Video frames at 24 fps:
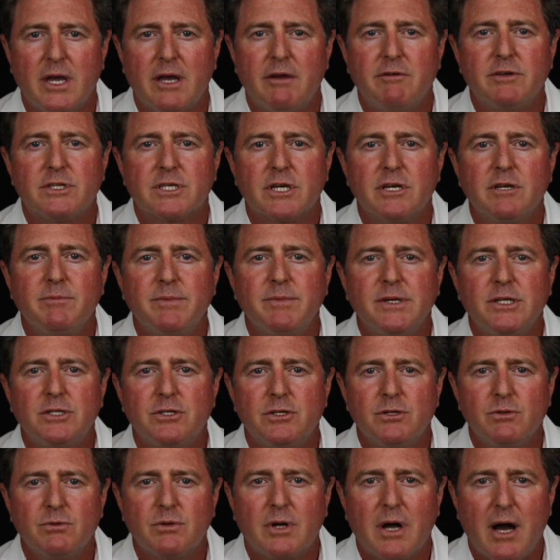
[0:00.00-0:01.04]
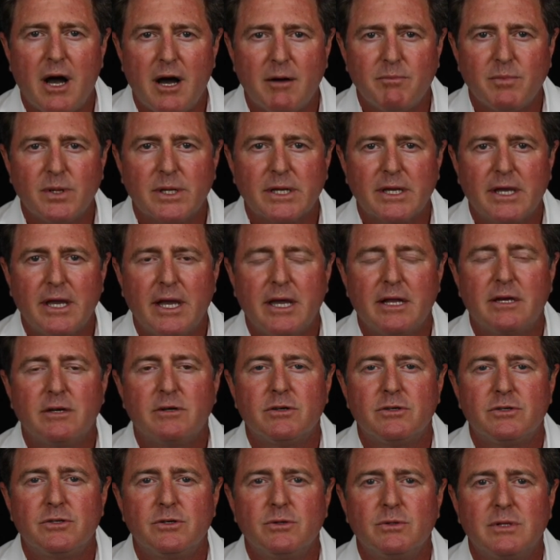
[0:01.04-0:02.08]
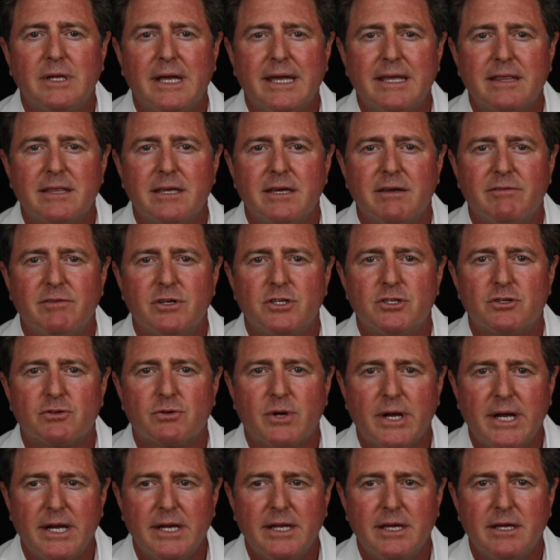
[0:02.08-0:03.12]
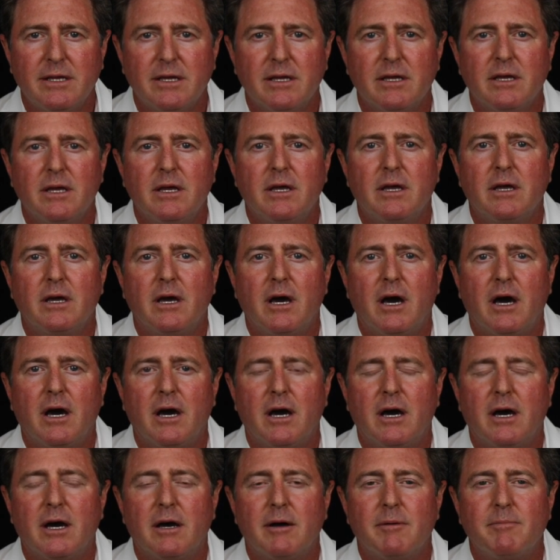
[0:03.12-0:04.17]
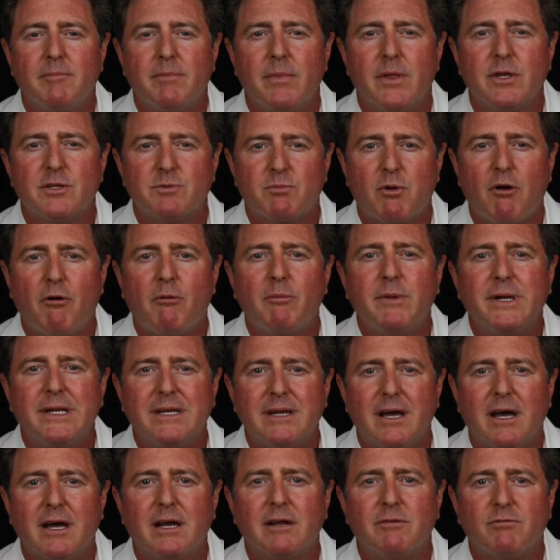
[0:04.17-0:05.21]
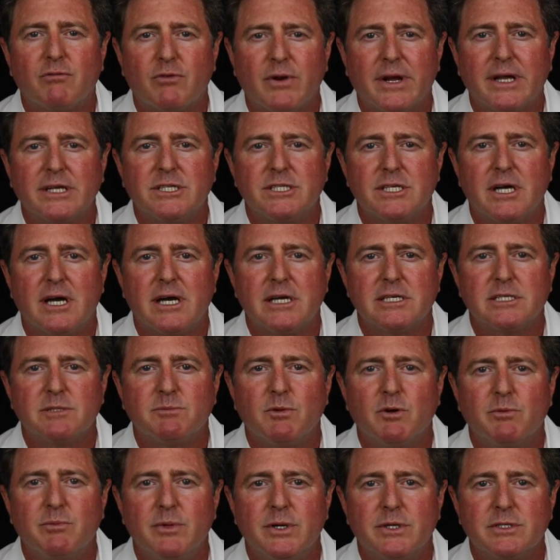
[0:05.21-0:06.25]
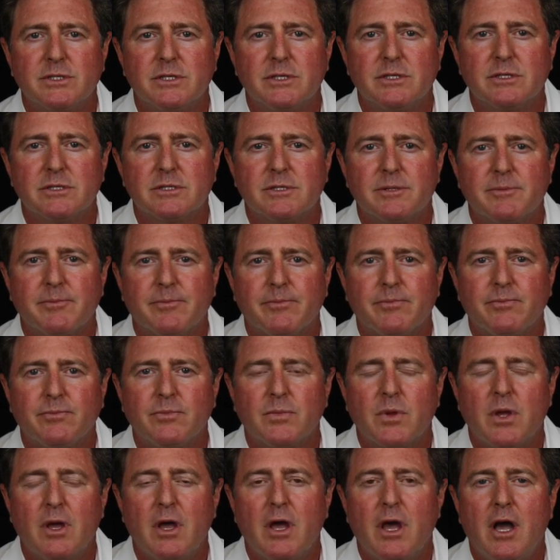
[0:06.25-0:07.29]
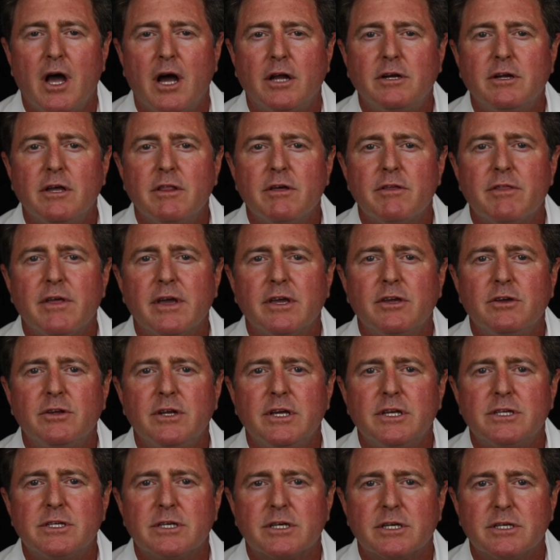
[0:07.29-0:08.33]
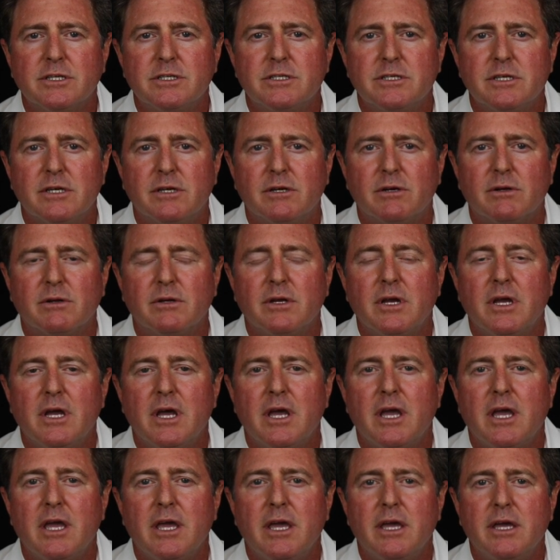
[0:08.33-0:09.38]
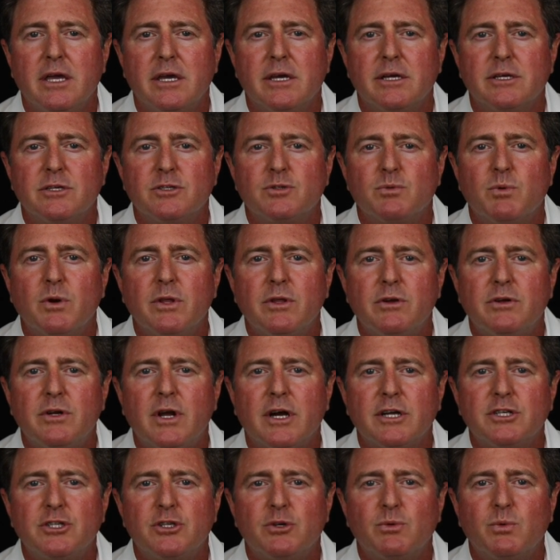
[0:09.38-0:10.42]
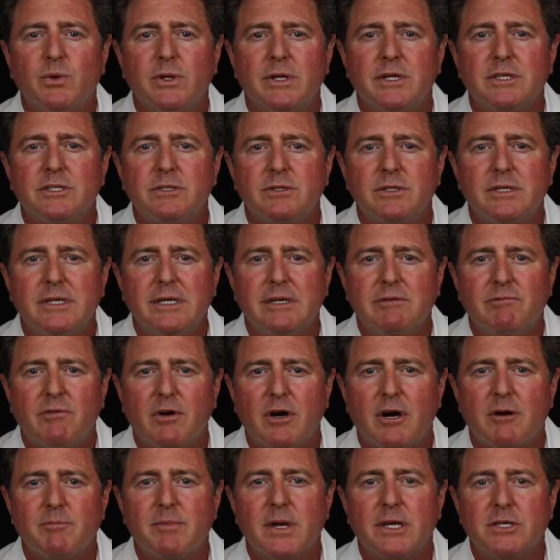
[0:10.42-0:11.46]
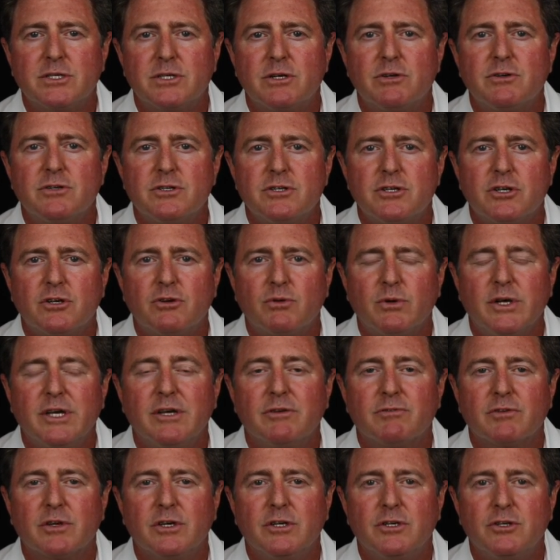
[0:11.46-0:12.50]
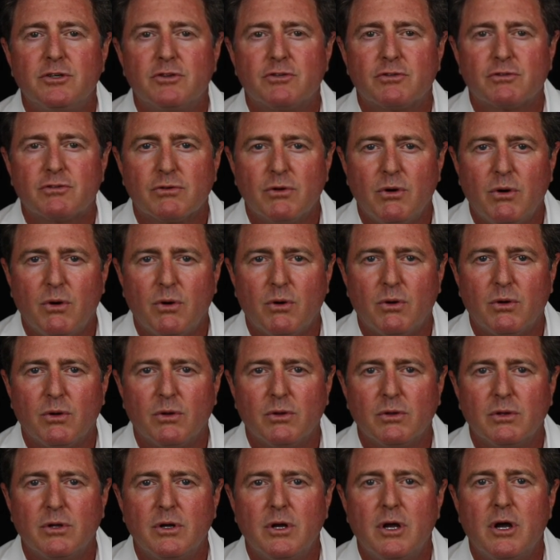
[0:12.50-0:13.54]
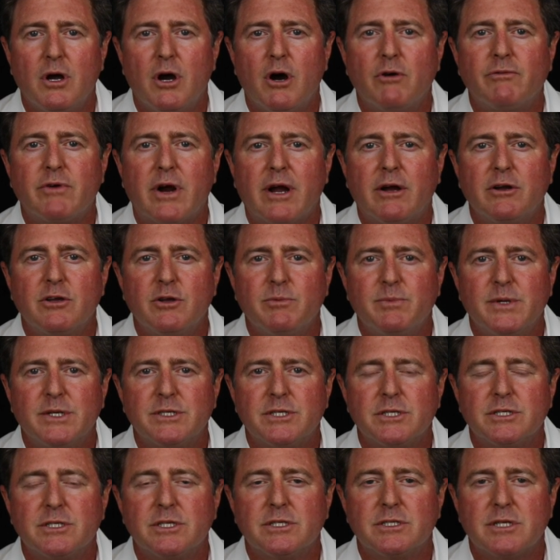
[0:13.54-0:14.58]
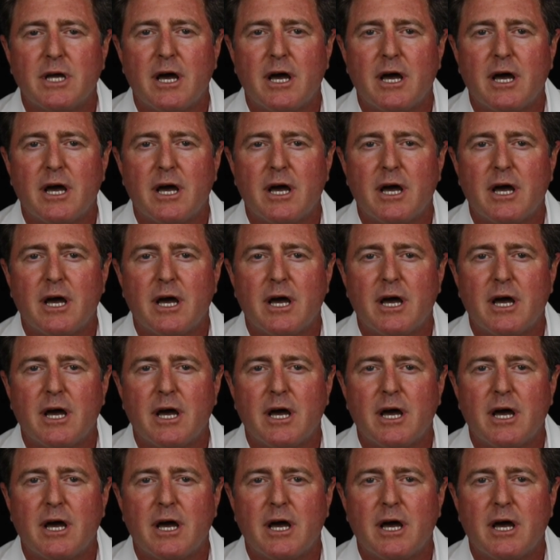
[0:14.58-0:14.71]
If it's going to be too complicated or too lengthy of a training, it's probably not a franchisable business. Another thing you need to consider is whether or not you're willing to give up a certain degree of control over how your business is